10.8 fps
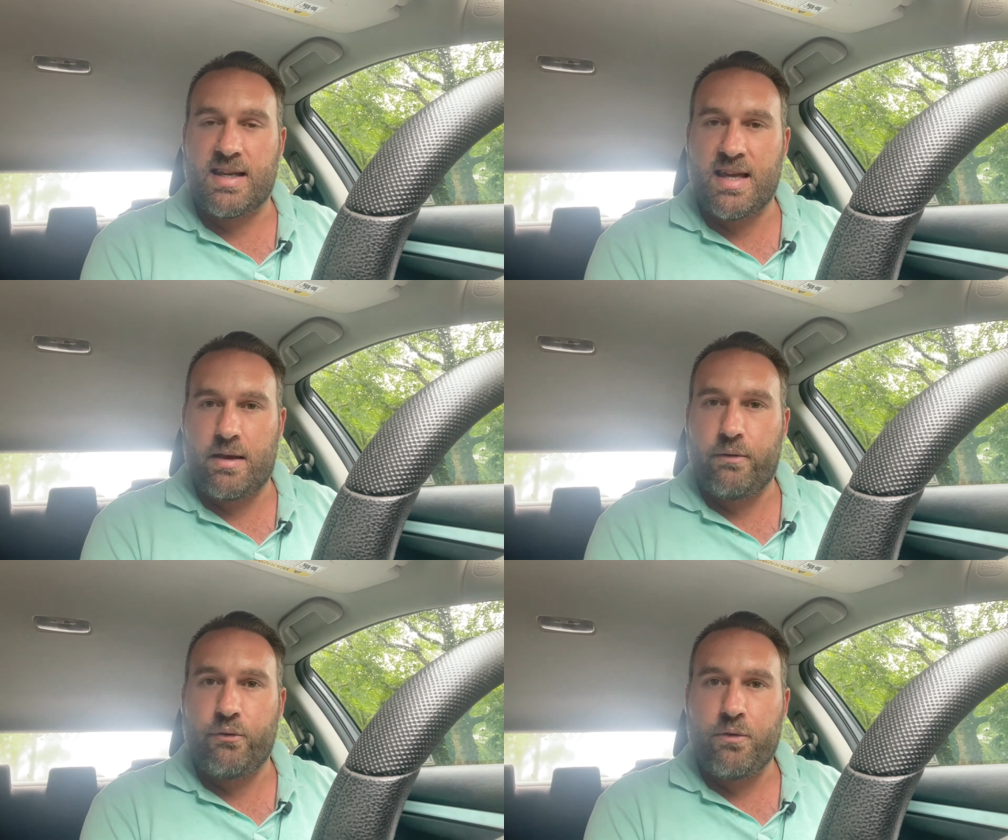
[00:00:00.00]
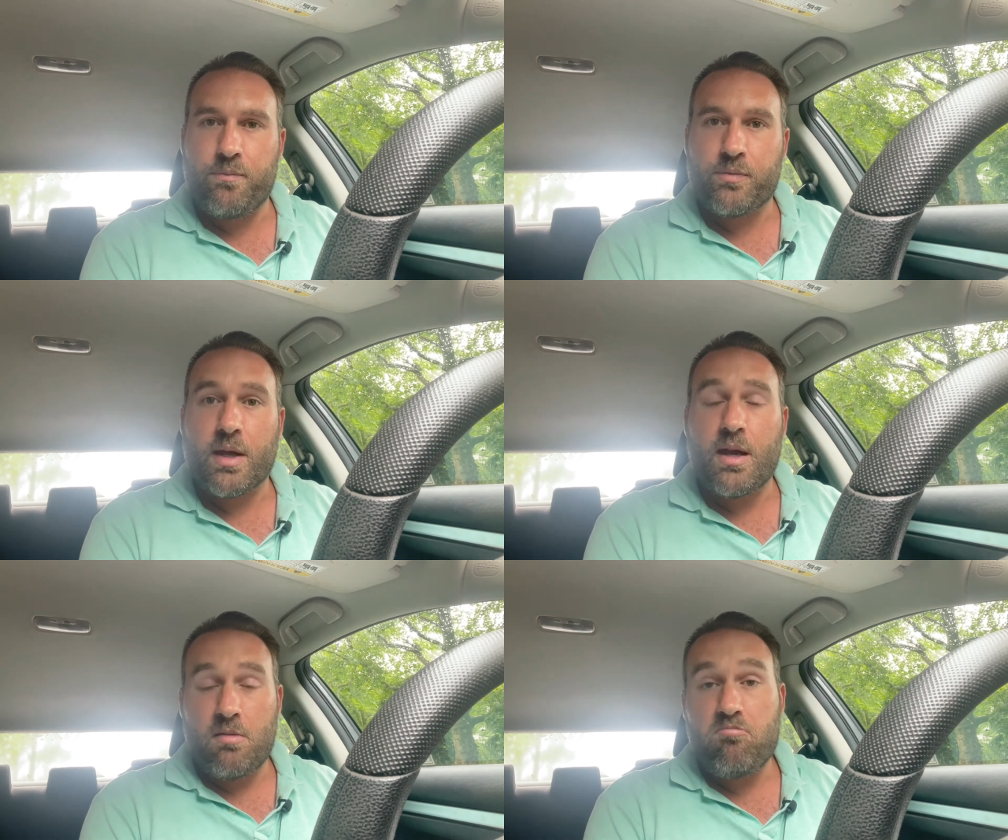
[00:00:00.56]
give,
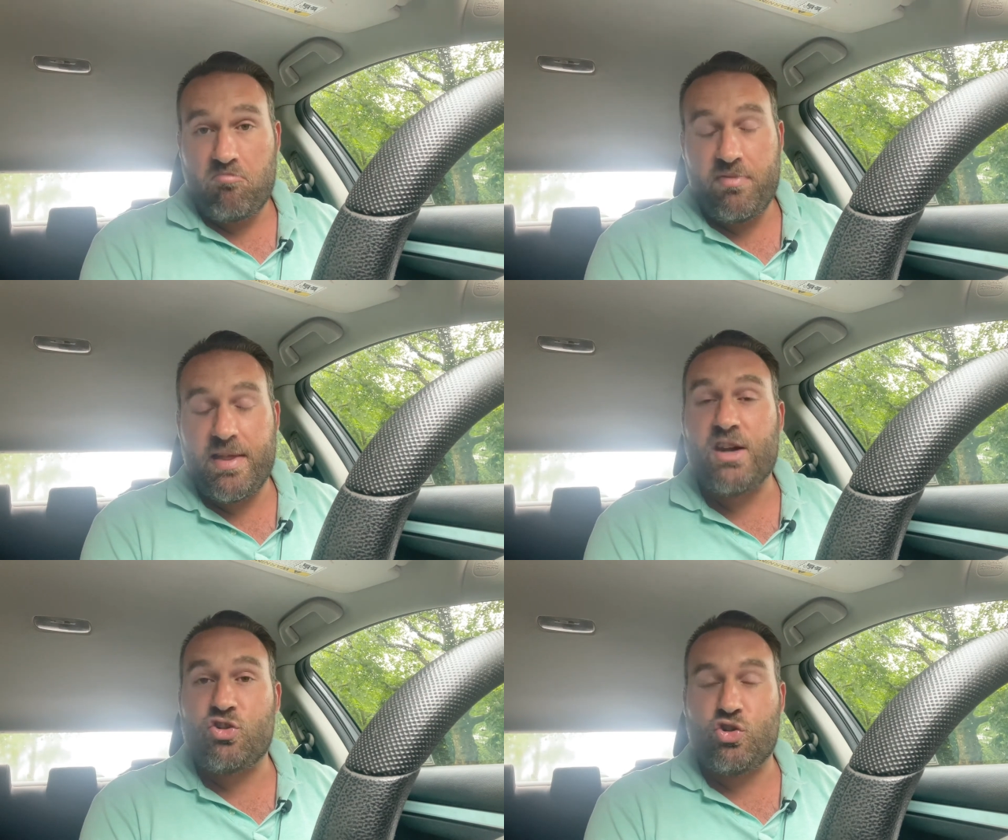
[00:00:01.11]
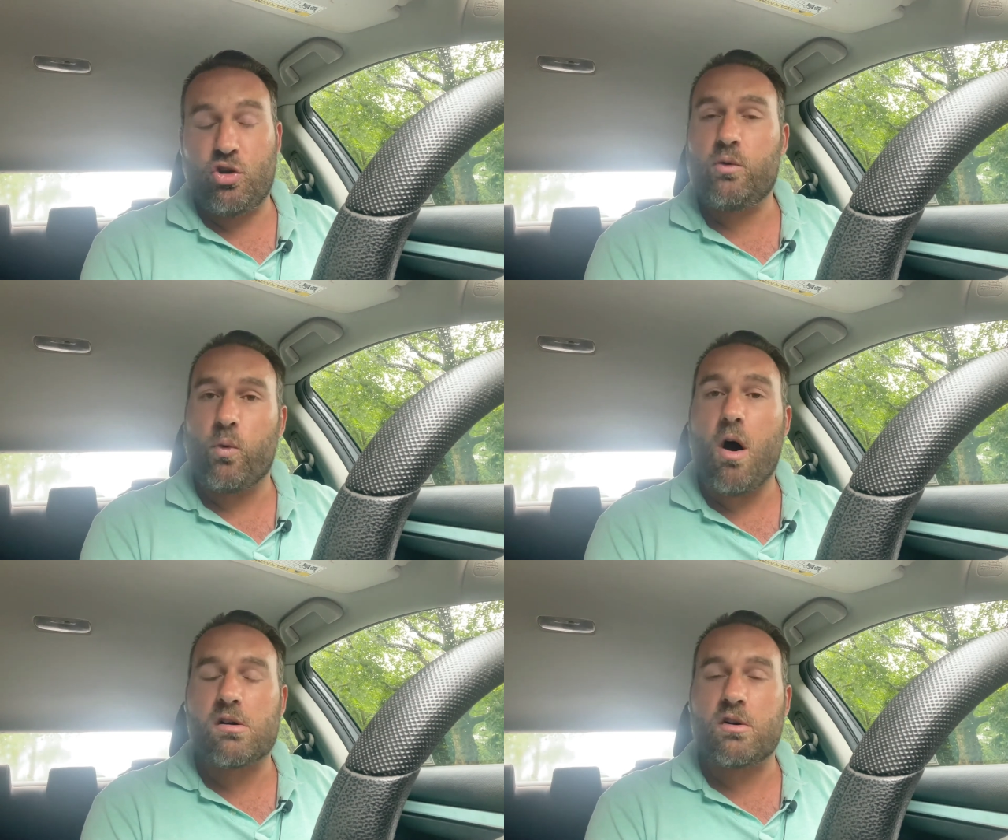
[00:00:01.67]
they should
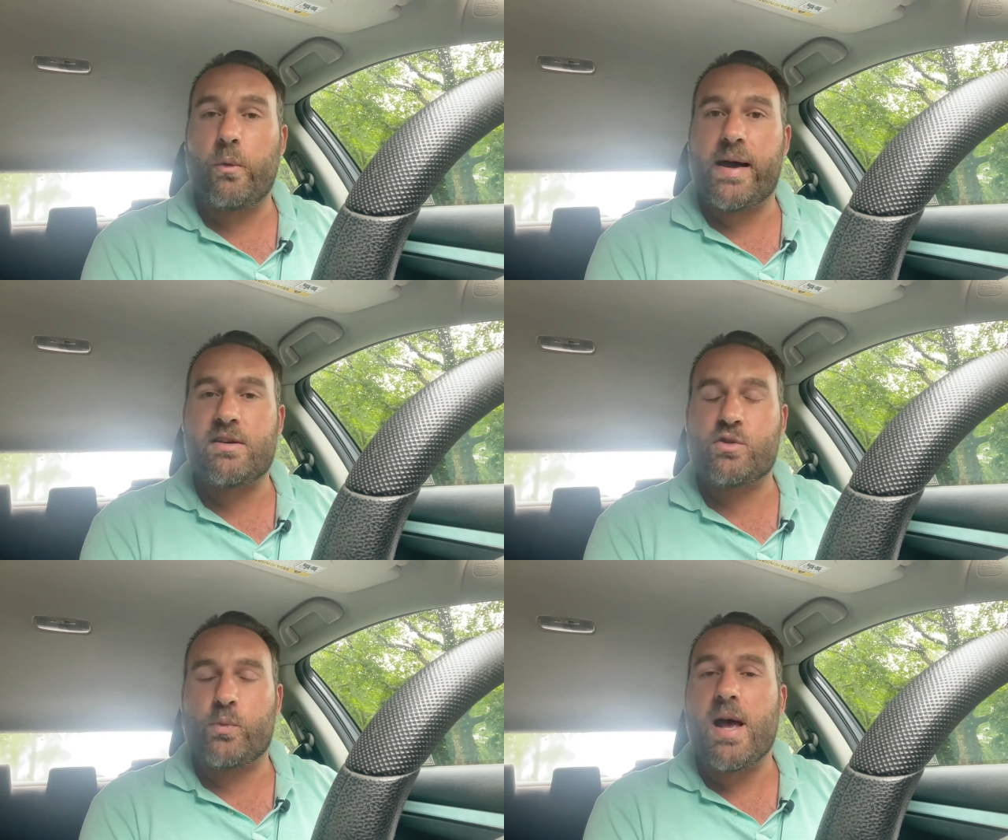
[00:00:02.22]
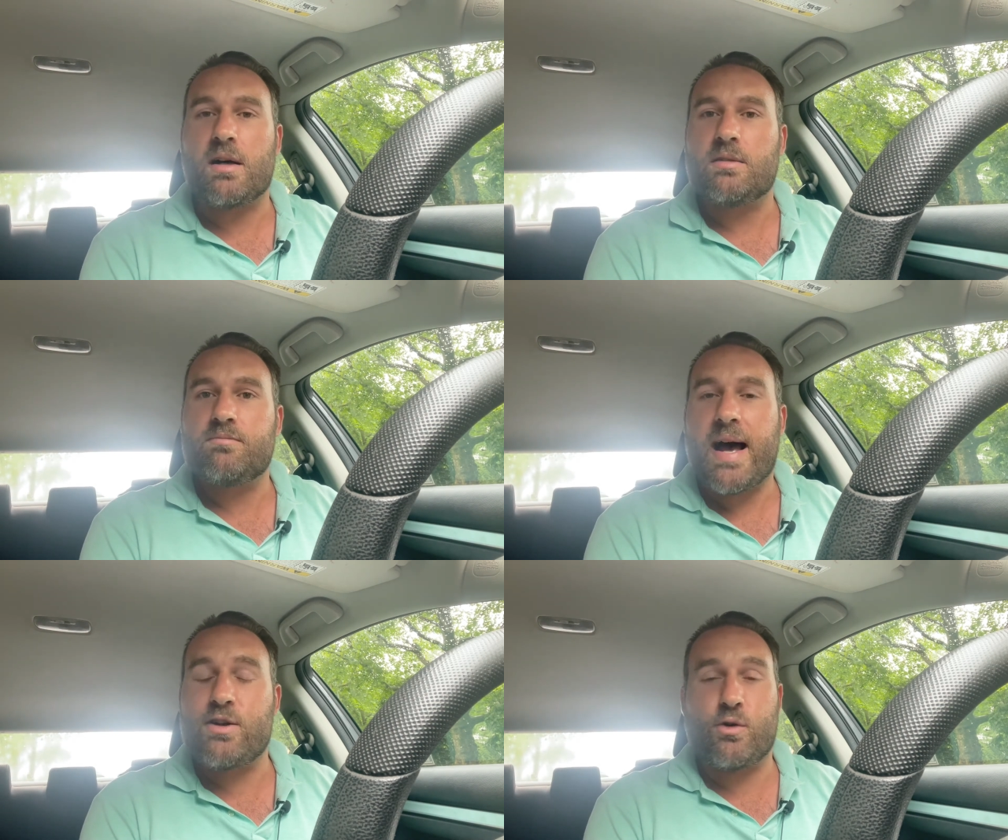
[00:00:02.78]
walk away as well.
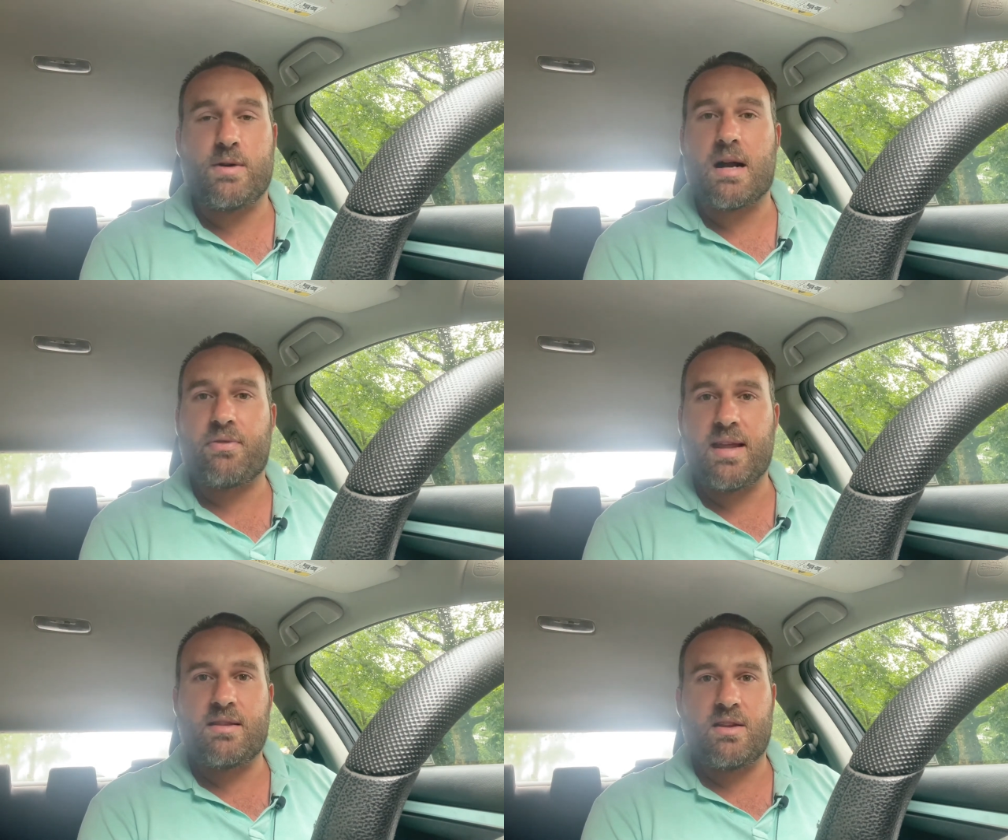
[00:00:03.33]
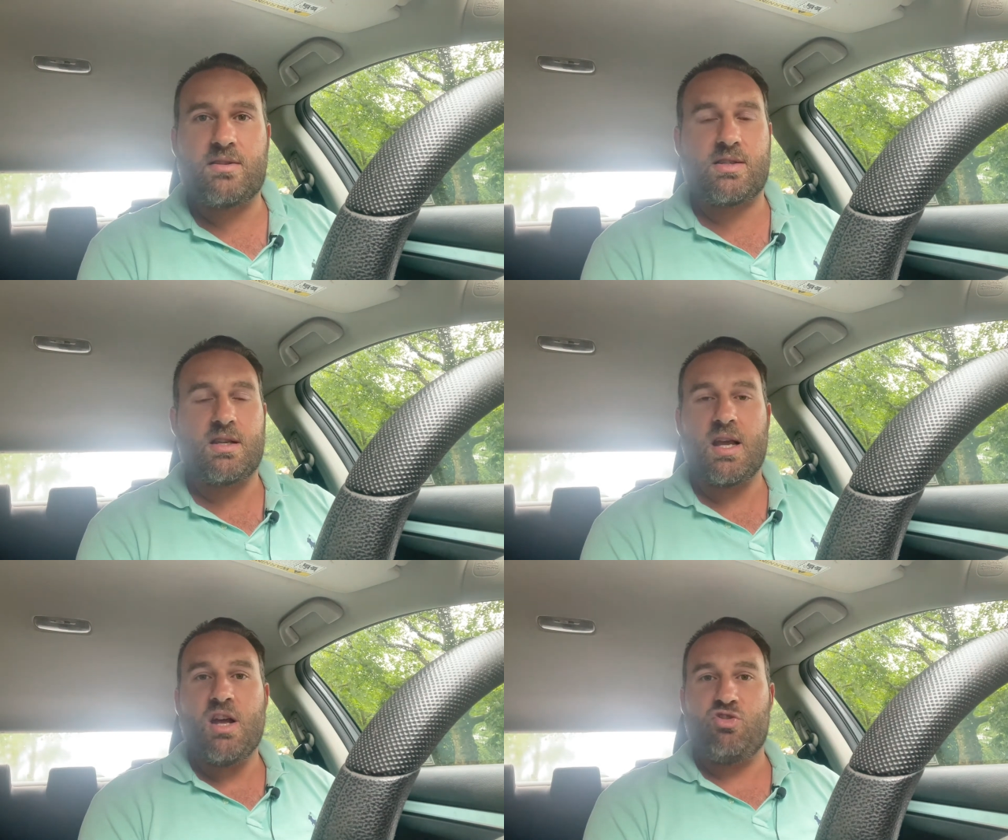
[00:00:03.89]
I do not think
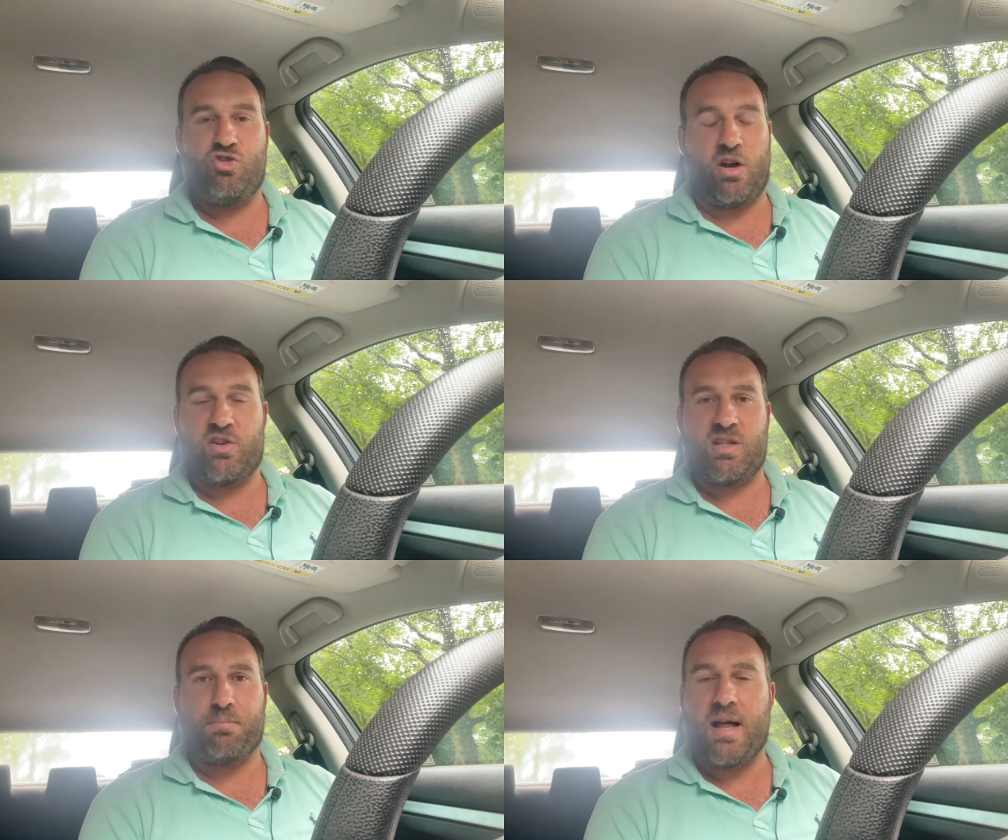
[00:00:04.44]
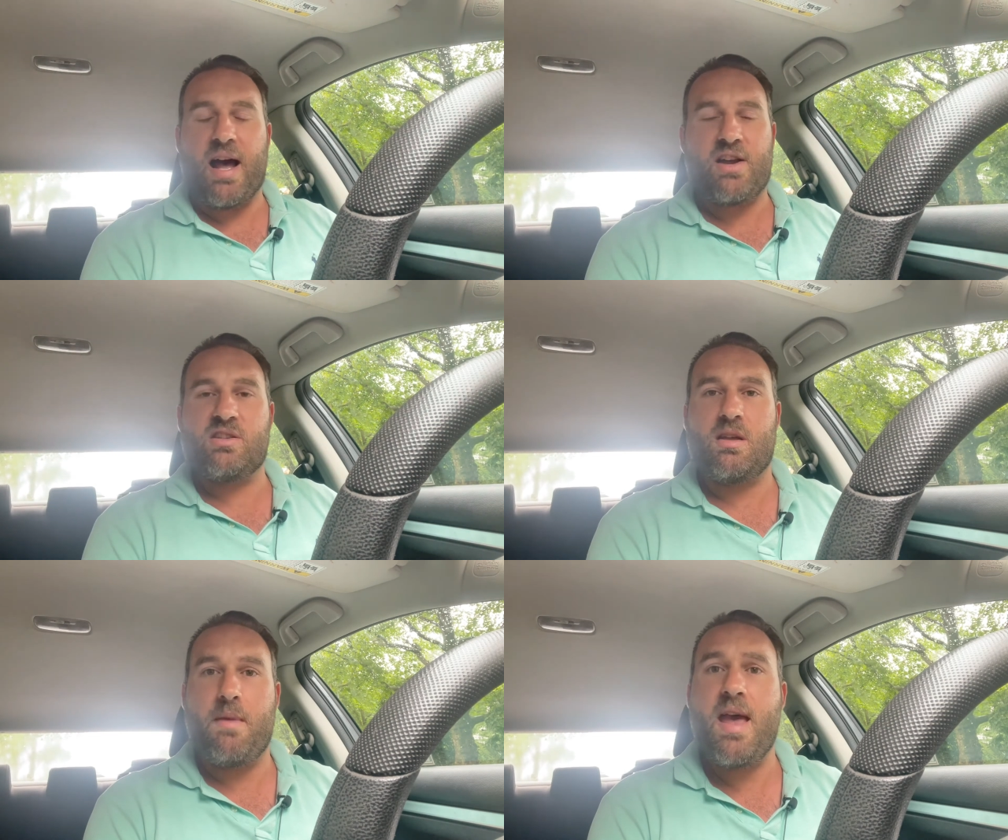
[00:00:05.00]
this just
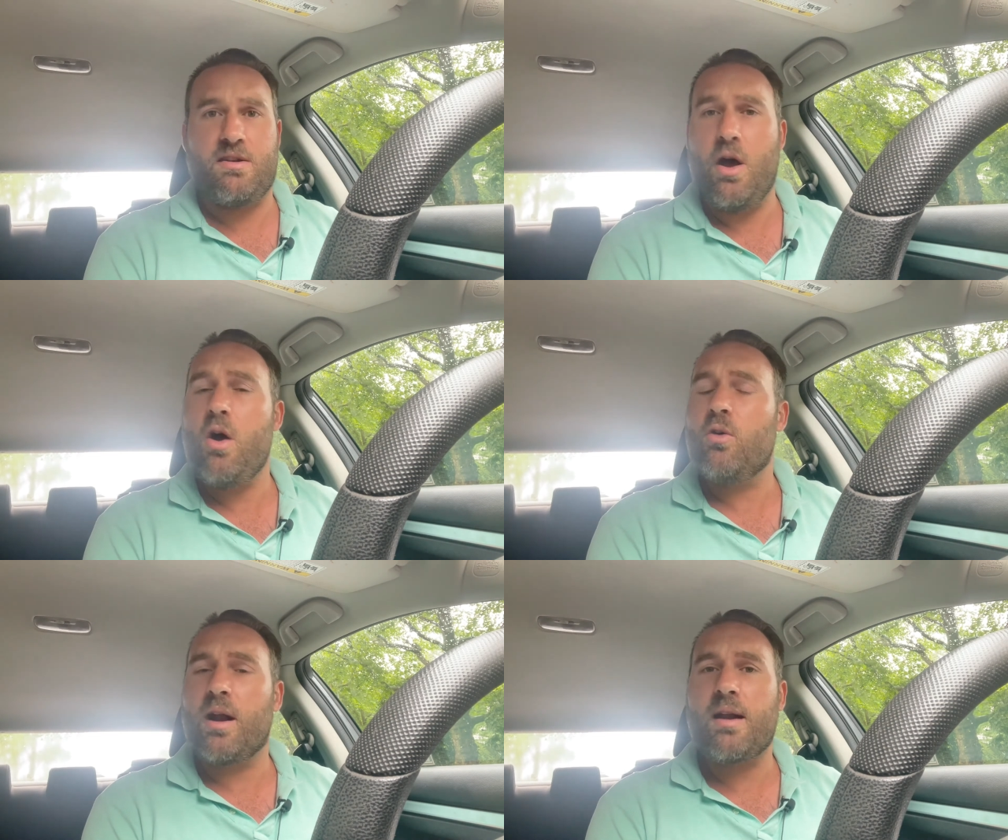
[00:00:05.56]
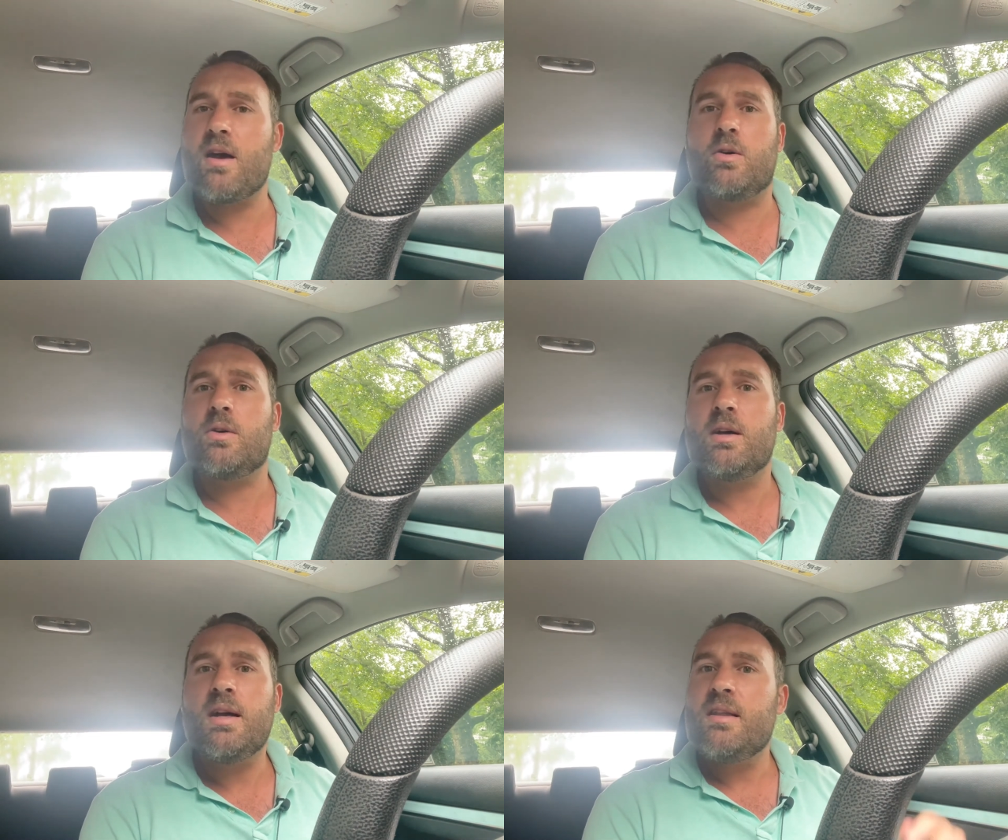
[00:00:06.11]
applies to men. No.